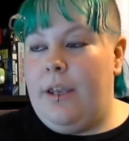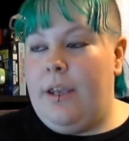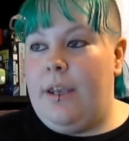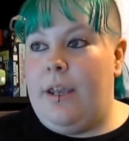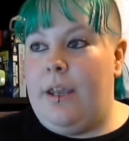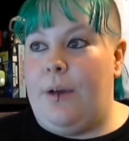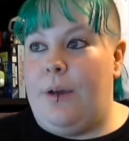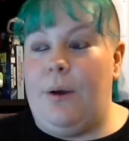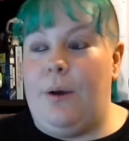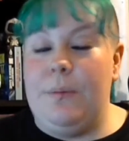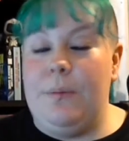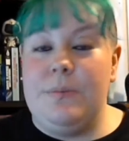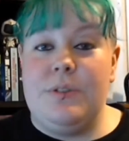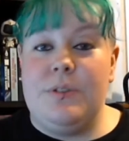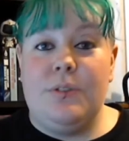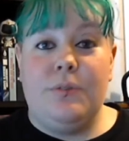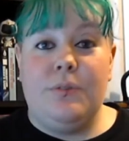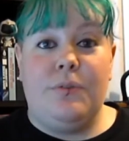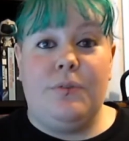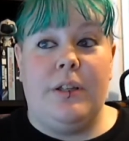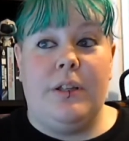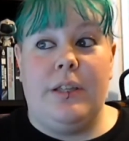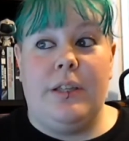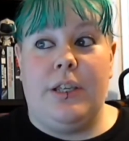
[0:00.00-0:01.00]
Now, I'm still
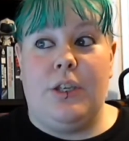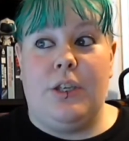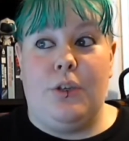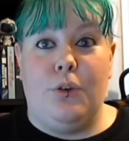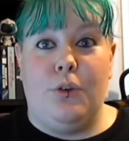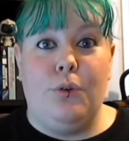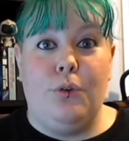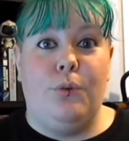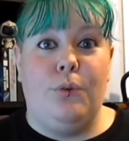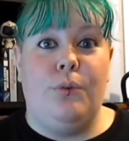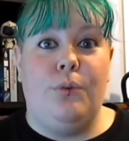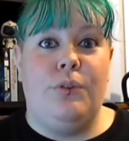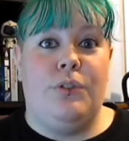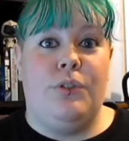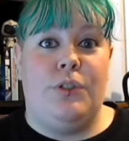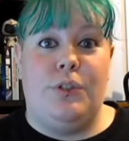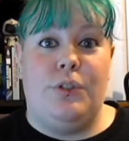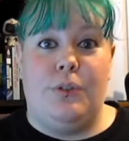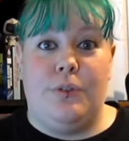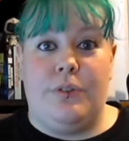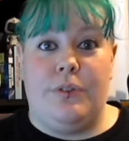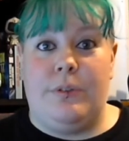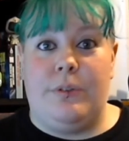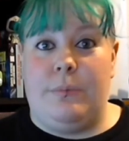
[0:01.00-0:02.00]
fairly new to
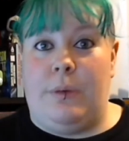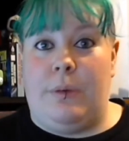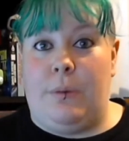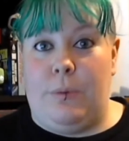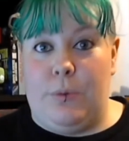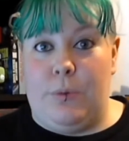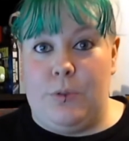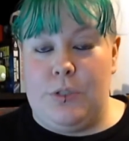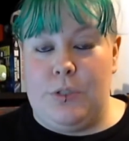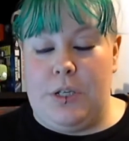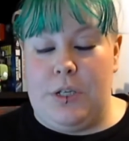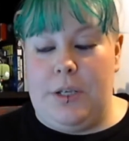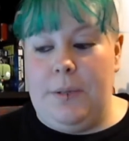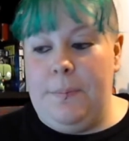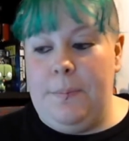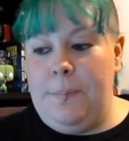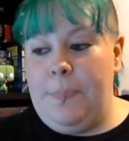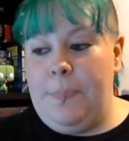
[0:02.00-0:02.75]
using my wheelchair,